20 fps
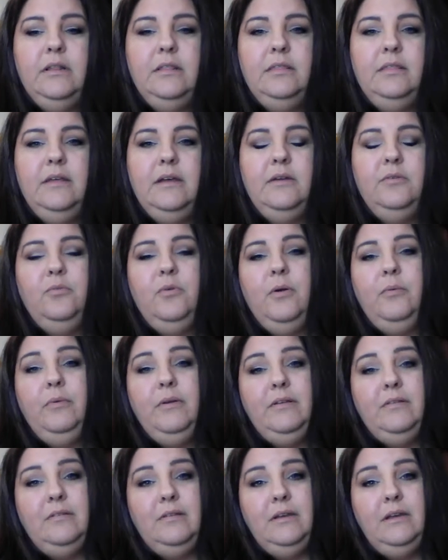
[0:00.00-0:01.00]
then what
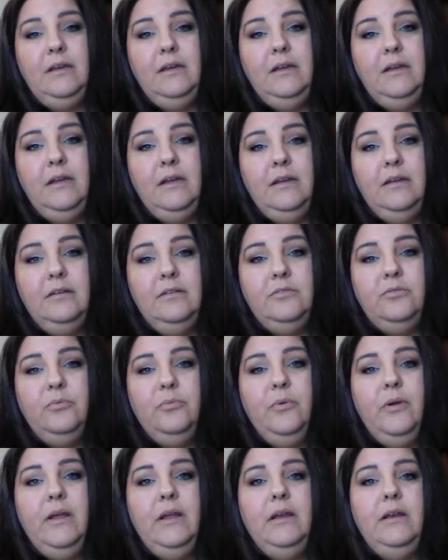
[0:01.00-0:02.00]
we see is
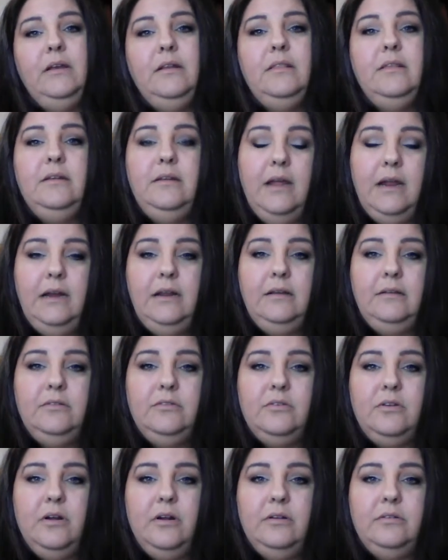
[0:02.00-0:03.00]
when the dating
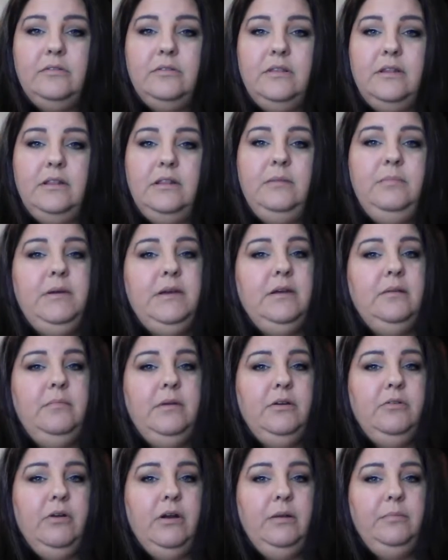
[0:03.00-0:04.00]
starts, then they
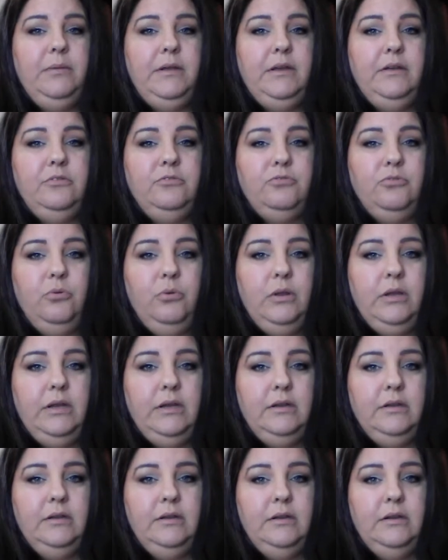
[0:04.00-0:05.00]
become incredibly
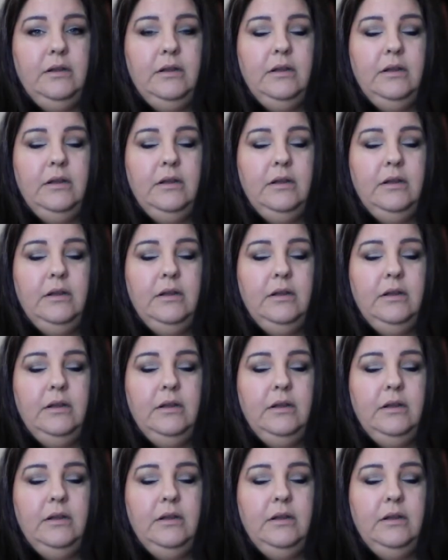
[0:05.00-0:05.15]
controlling,